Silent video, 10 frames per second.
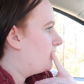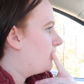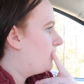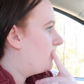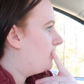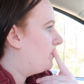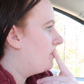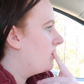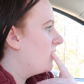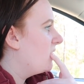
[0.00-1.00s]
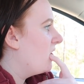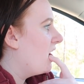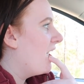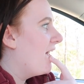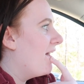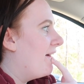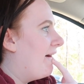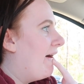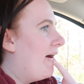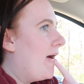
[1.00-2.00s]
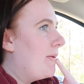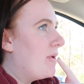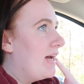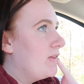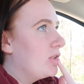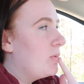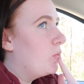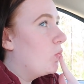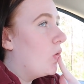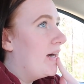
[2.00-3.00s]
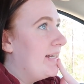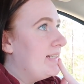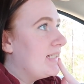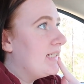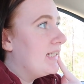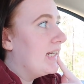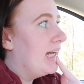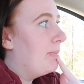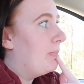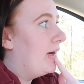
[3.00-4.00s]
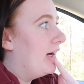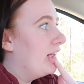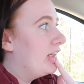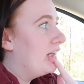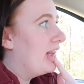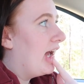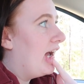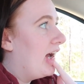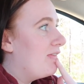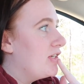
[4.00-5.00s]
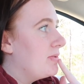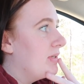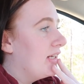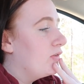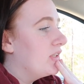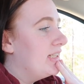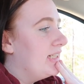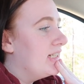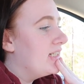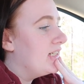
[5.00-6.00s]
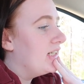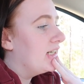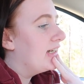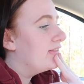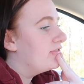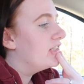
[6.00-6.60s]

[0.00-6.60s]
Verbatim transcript: Like, have you been thrown up? Um, I threw up once, but other than that, I've just been like really dizzy and